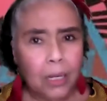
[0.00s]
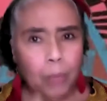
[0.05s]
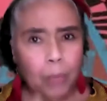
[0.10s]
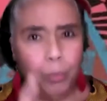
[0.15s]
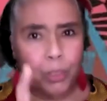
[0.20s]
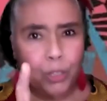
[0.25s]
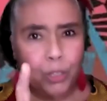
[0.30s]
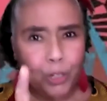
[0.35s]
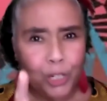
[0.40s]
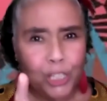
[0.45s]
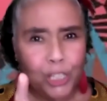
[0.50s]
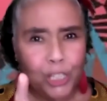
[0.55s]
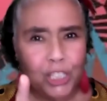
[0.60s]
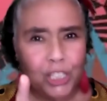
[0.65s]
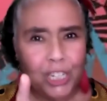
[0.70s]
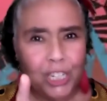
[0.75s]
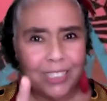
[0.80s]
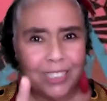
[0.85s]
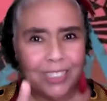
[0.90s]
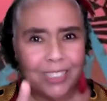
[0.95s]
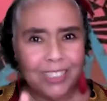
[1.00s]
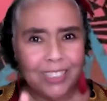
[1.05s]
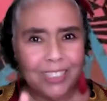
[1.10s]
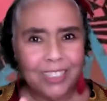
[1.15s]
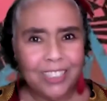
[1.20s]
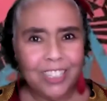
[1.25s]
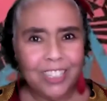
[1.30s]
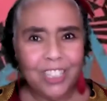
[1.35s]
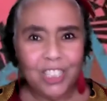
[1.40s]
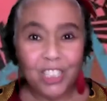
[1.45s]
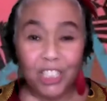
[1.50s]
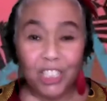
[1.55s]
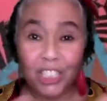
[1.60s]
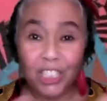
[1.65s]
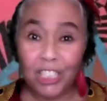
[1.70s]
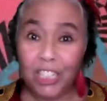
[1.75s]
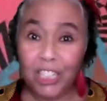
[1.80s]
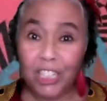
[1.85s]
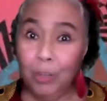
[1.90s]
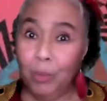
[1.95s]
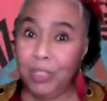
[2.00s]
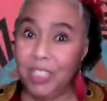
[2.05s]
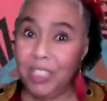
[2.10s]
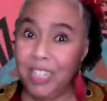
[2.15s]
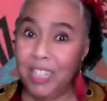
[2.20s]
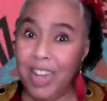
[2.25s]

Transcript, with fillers: But Cushion, she was